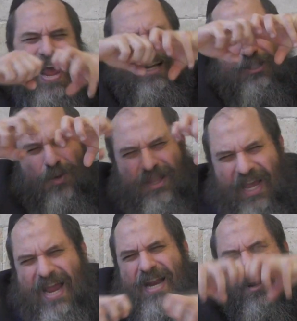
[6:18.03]
it's
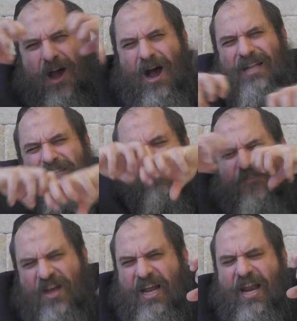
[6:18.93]
within God's
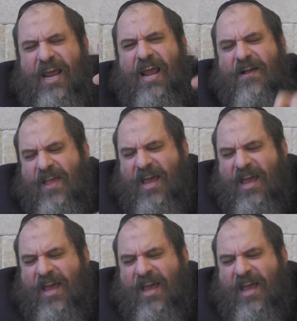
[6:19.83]
infinity,